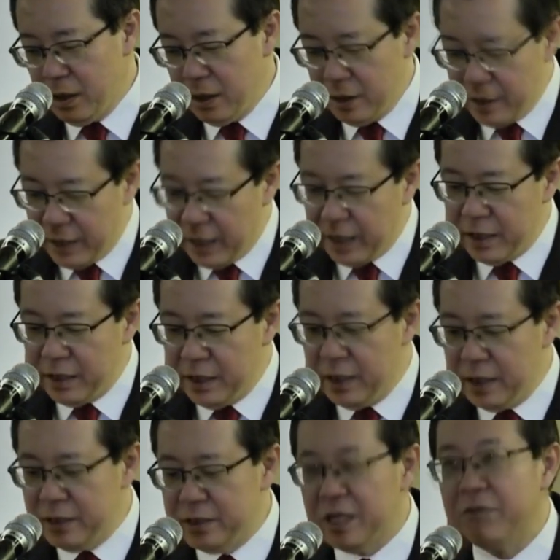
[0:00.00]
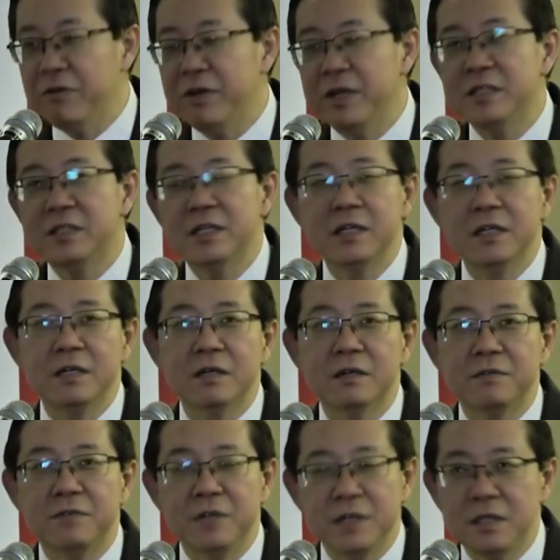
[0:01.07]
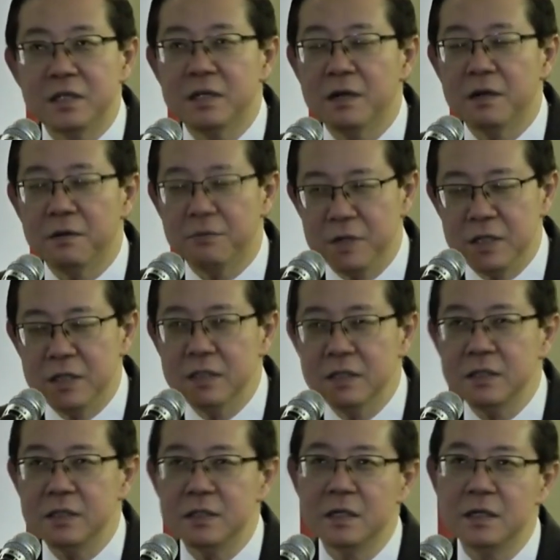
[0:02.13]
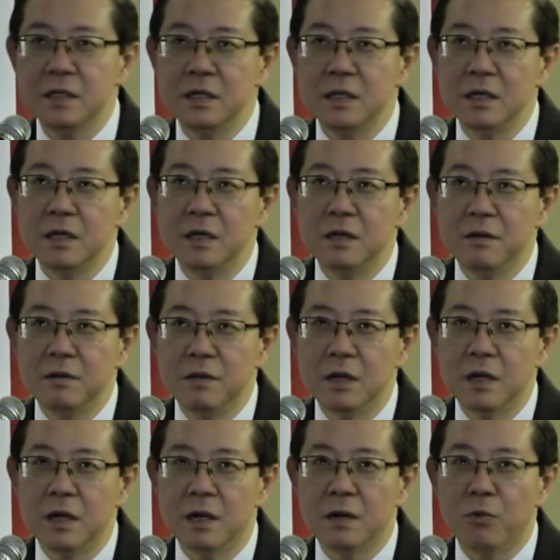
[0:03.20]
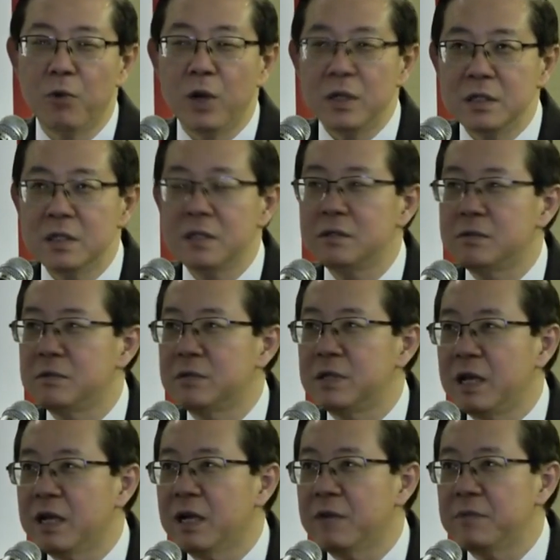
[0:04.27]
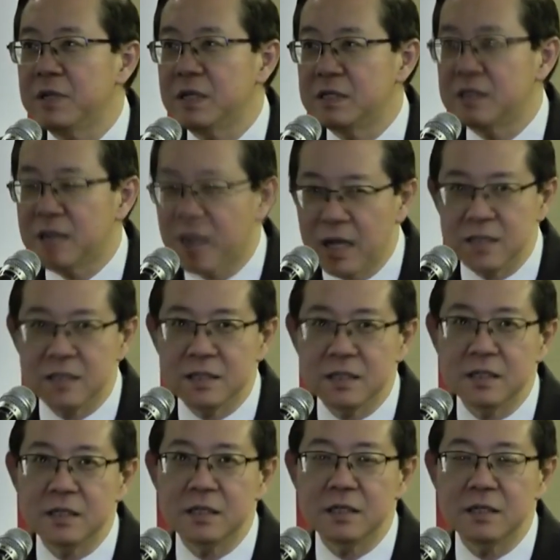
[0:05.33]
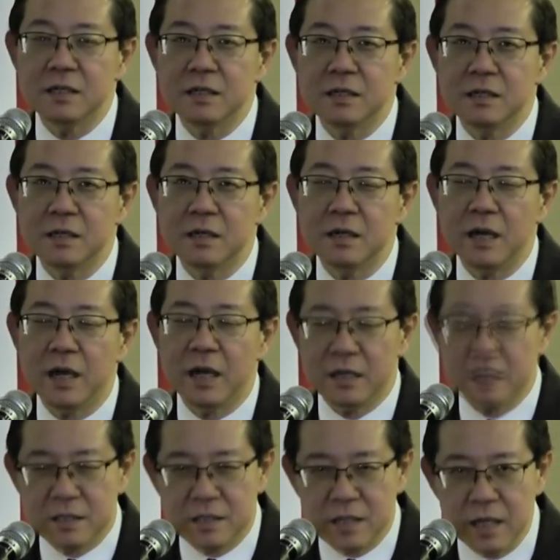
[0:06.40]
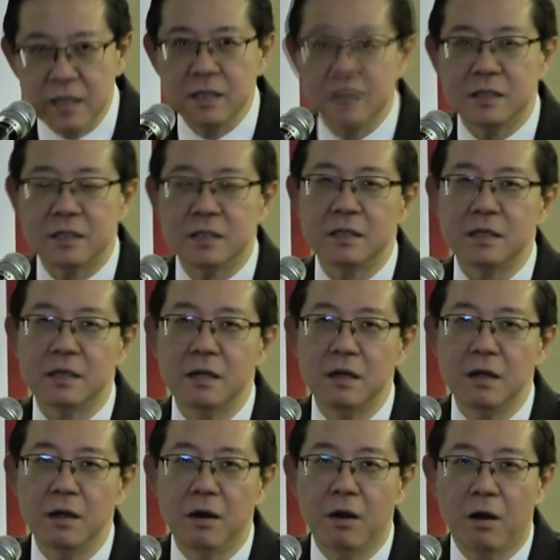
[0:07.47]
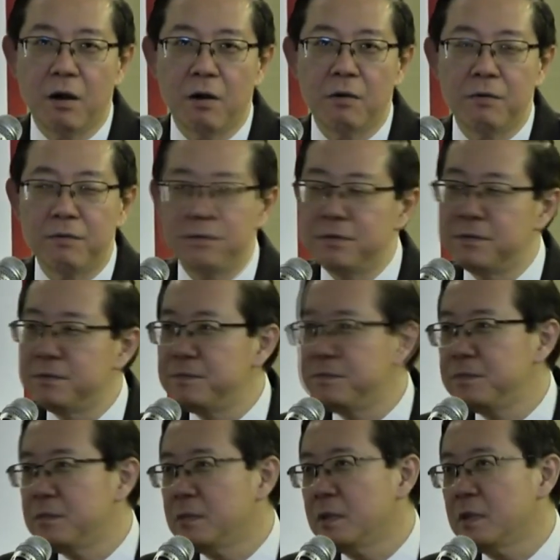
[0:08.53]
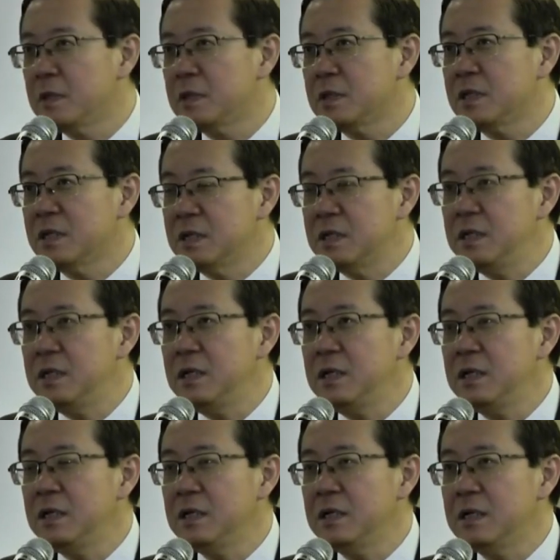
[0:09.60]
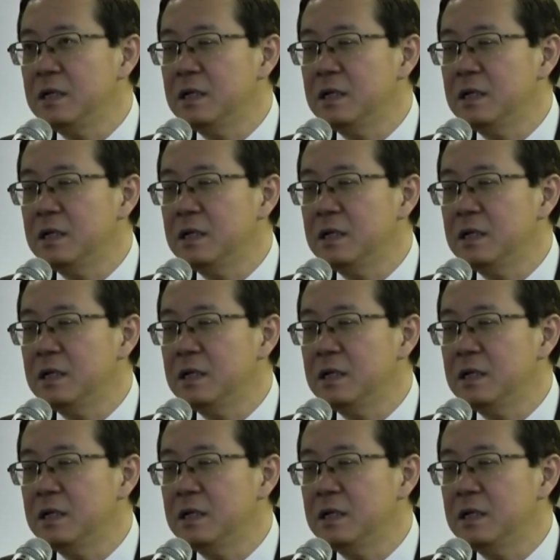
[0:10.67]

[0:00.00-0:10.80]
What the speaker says: younger generation of leaders wanted to take up the cudgel and the challenge of turning